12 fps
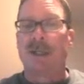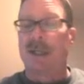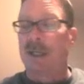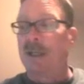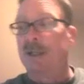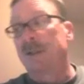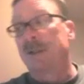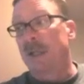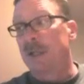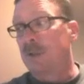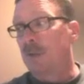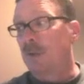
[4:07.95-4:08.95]
in a
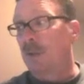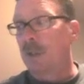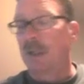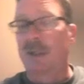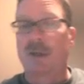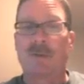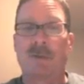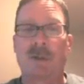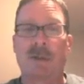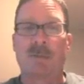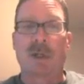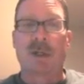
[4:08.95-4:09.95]
sense you could think of
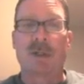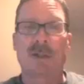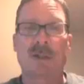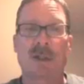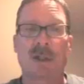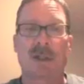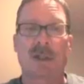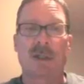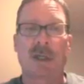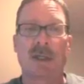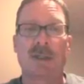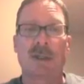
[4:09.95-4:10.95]
dipping just a
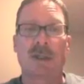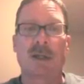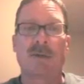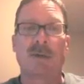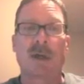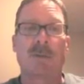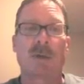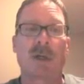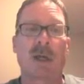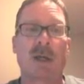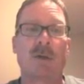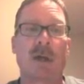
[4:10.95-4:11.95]
touch in the left
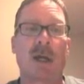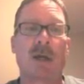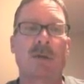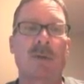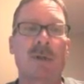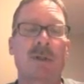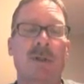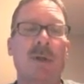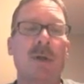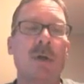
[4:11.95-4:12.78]
hypochondriac region